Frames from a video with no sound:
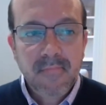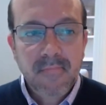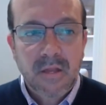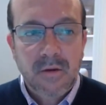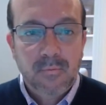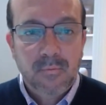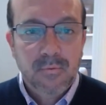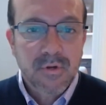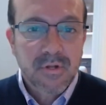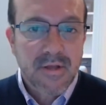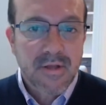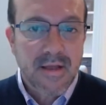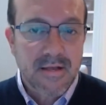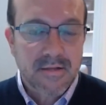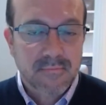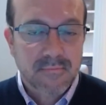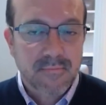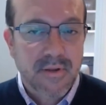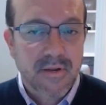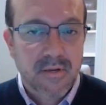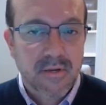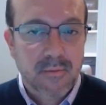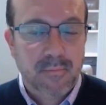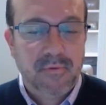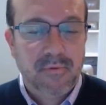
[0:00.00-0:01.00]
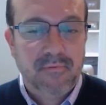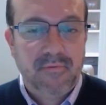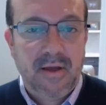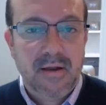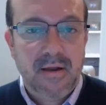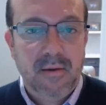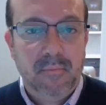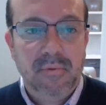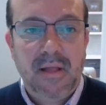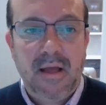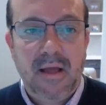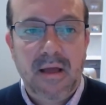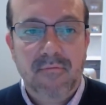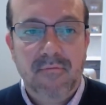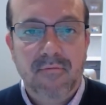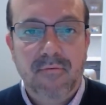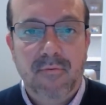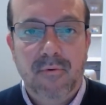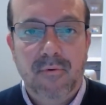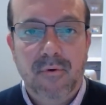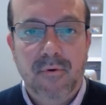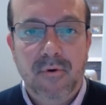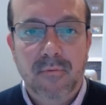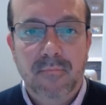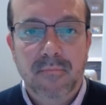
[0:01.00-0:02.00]
really has been to provide a
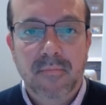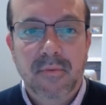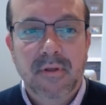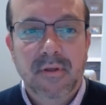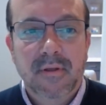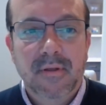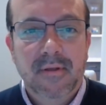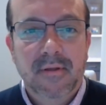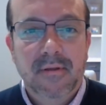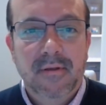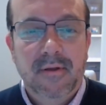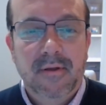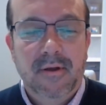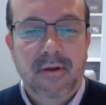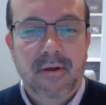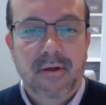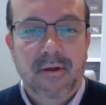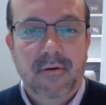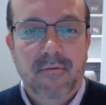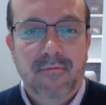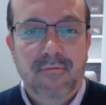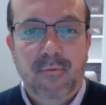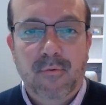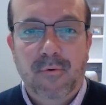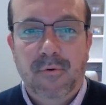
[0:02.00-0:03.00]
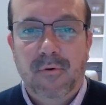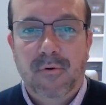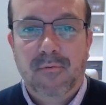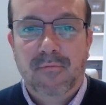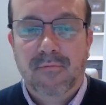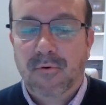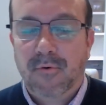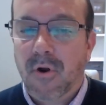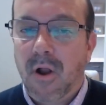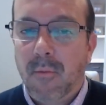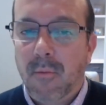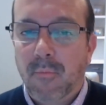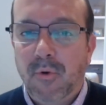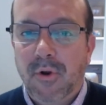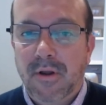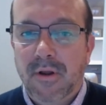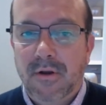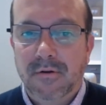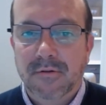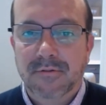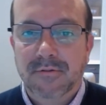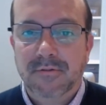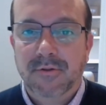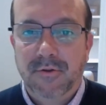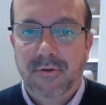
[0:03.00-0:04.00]
platform for
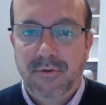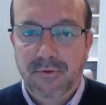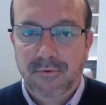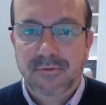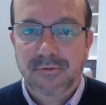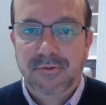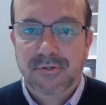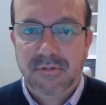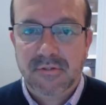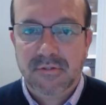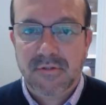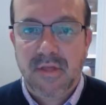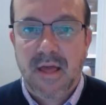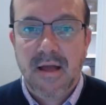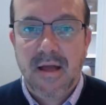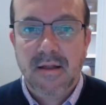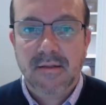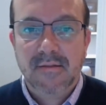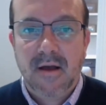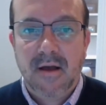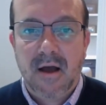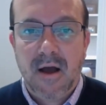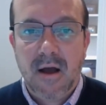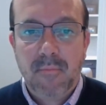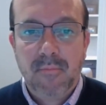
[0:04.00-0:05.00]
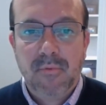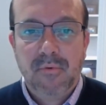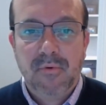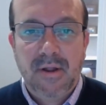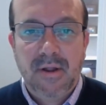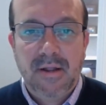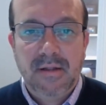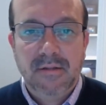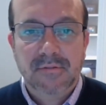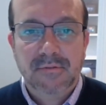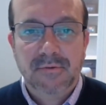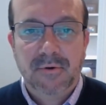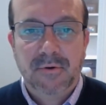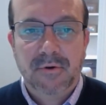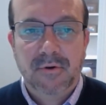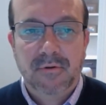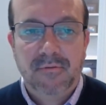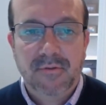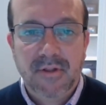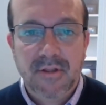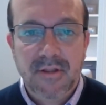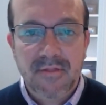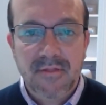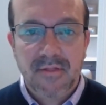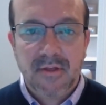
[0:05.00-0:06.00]
operators to do just that, to operate sort of
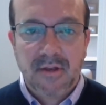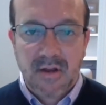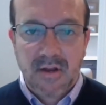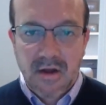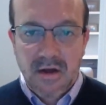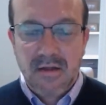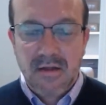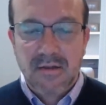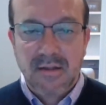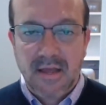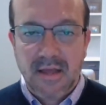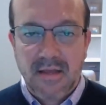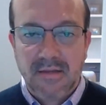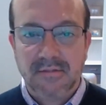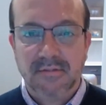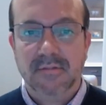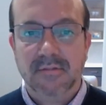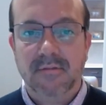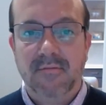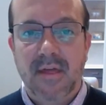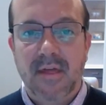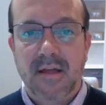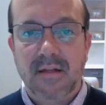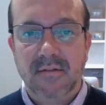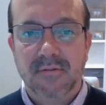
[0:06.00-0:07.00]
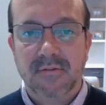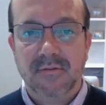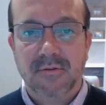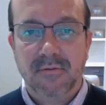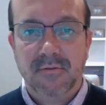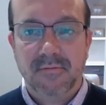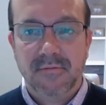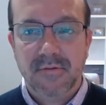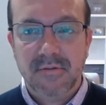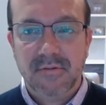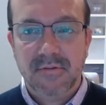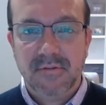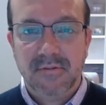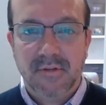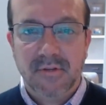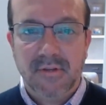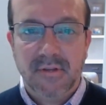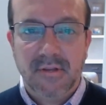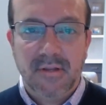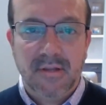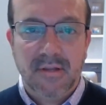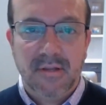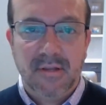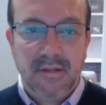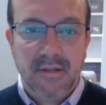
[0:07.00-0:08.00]
in the context of that service
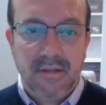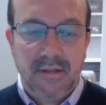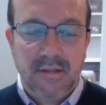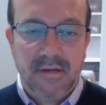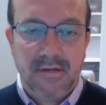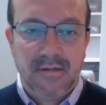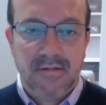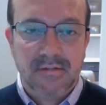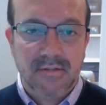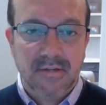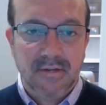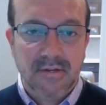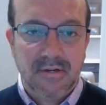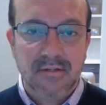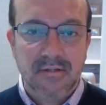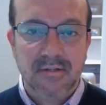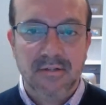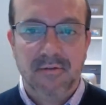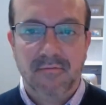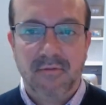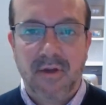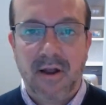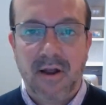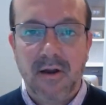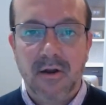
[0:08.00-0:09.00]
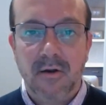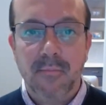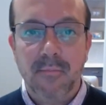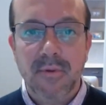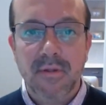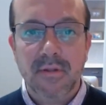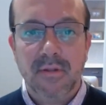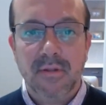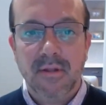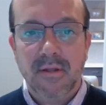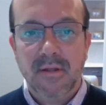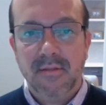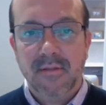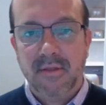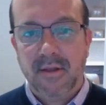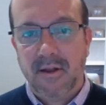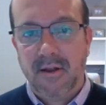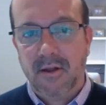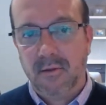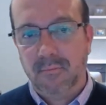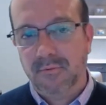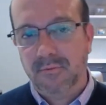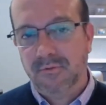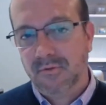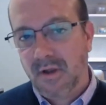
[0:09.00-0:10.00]
in a single environment that
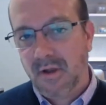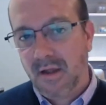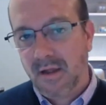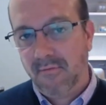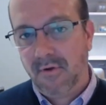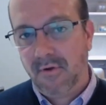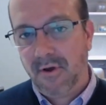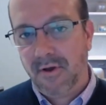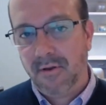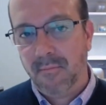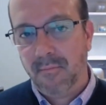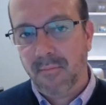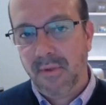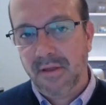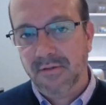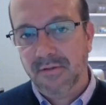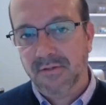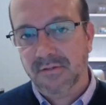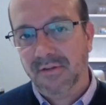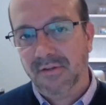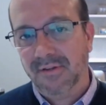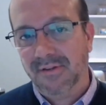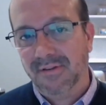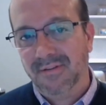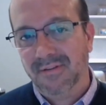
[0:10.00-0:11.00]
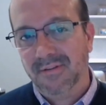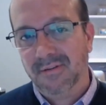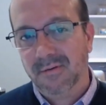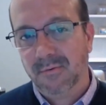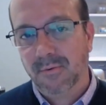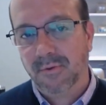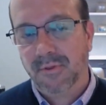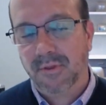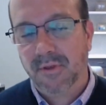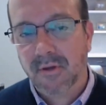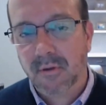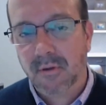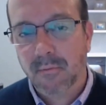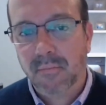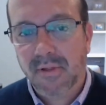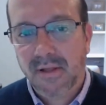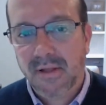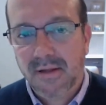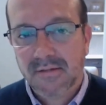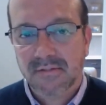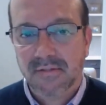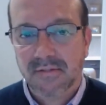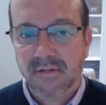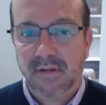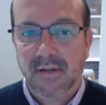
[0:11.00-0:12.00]
helps drive automation and deal with the
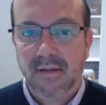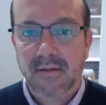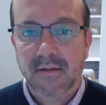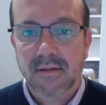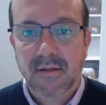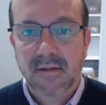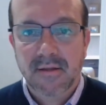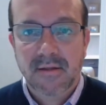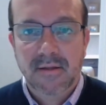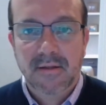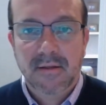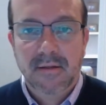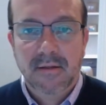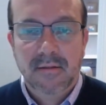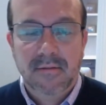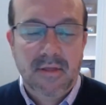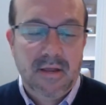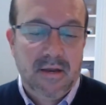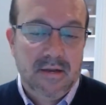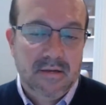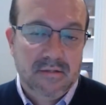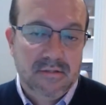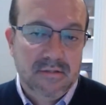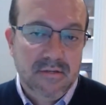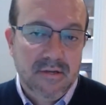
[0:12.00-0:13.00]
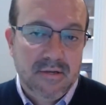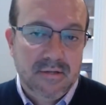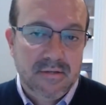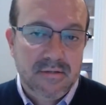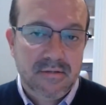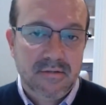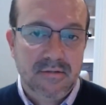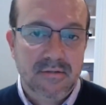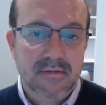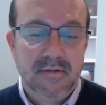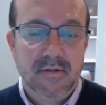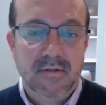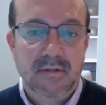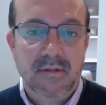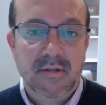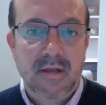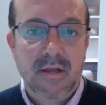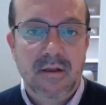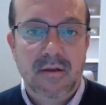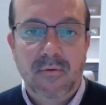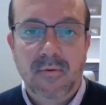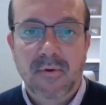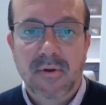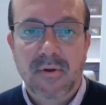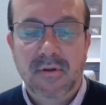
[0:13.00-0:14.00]
complexity that exists in the
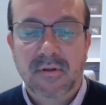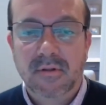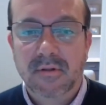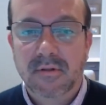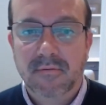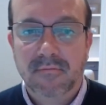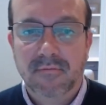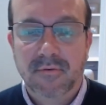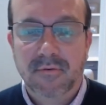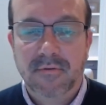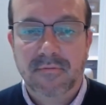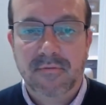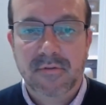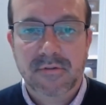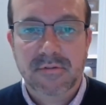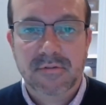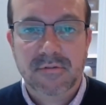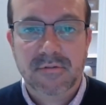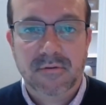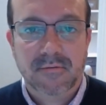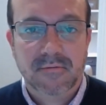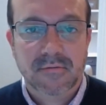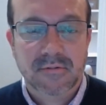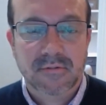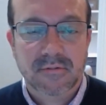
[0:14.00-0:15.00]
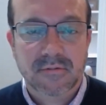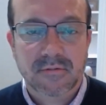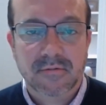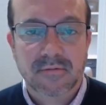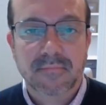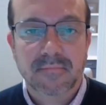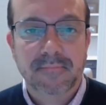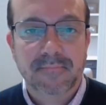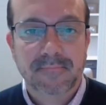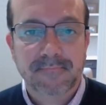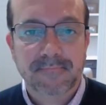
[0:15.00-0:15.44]
end-to-end delivery of these services.